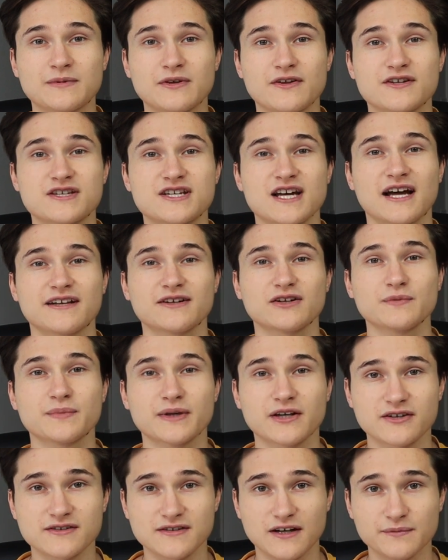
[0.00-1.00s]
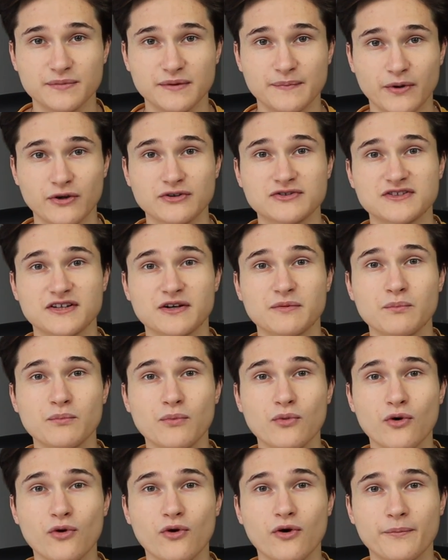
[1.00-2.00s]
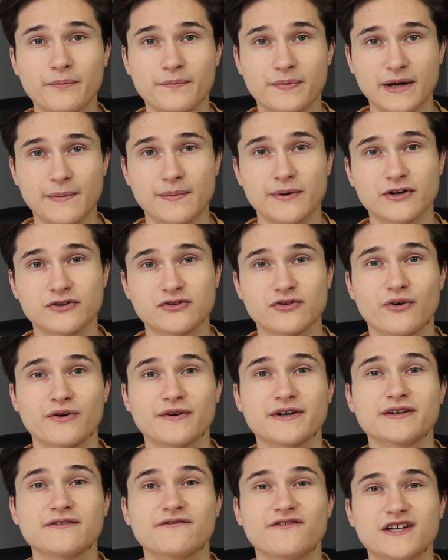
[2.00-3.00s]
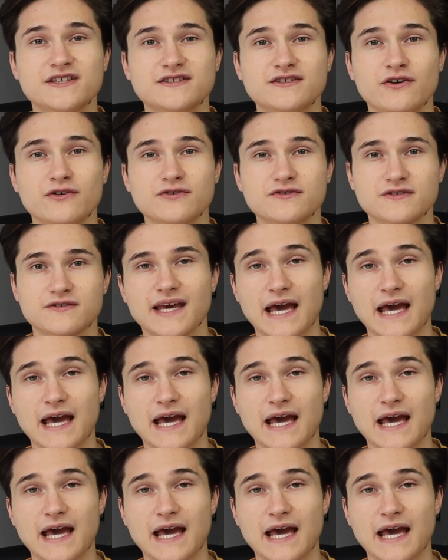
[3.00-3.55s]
to the channel because I'll be posting more preparatory videos.